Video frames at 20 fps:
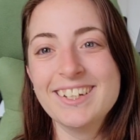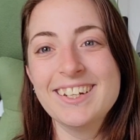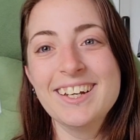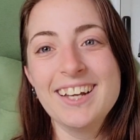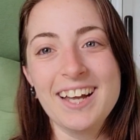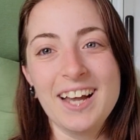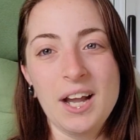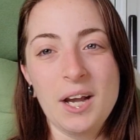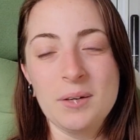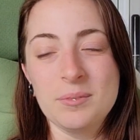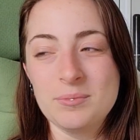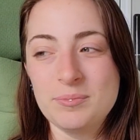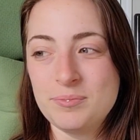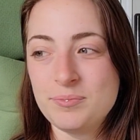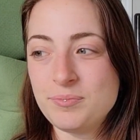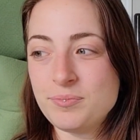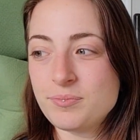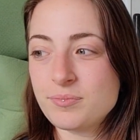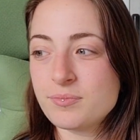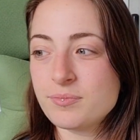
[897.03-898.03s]

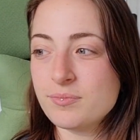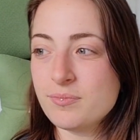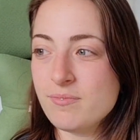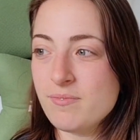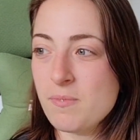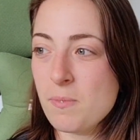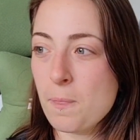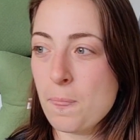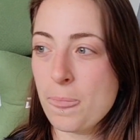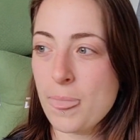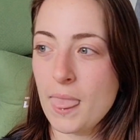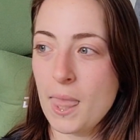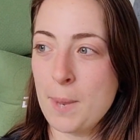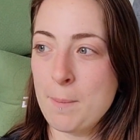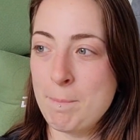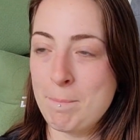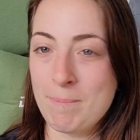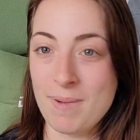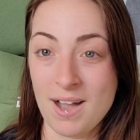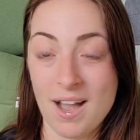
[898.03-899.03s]

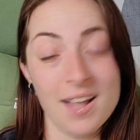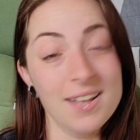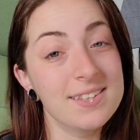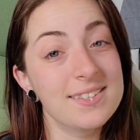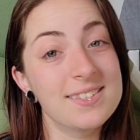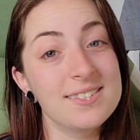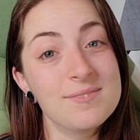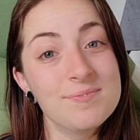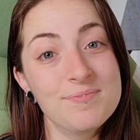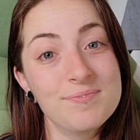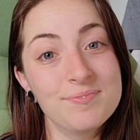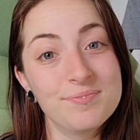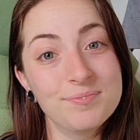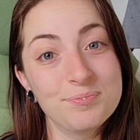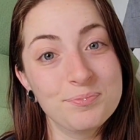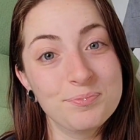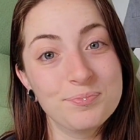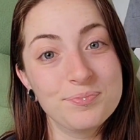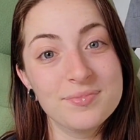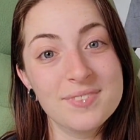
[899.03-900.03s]
But
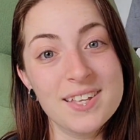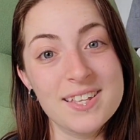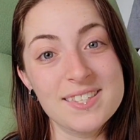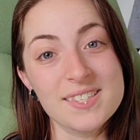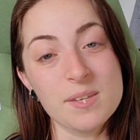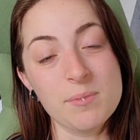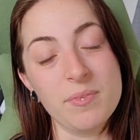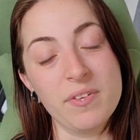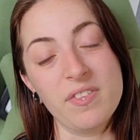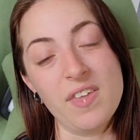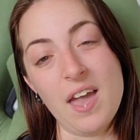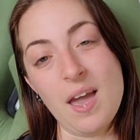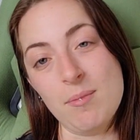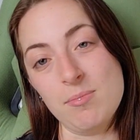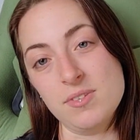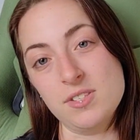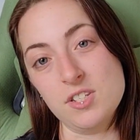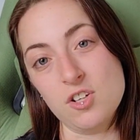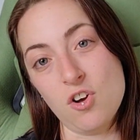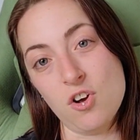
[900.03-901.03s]
it's something that
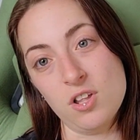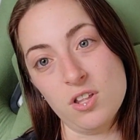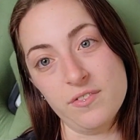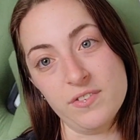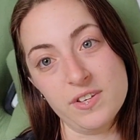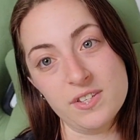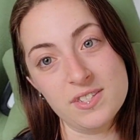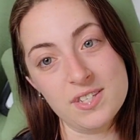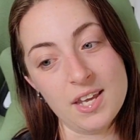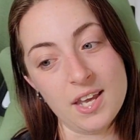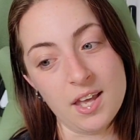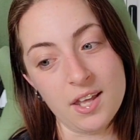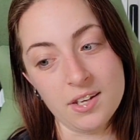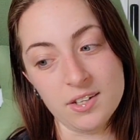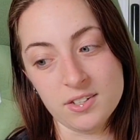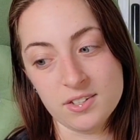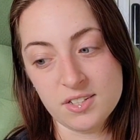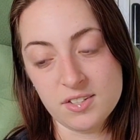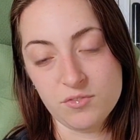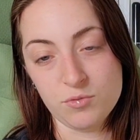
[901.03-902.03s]
happens to all of us,
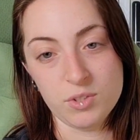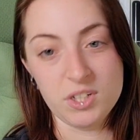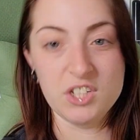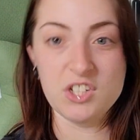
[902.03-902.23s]
and if we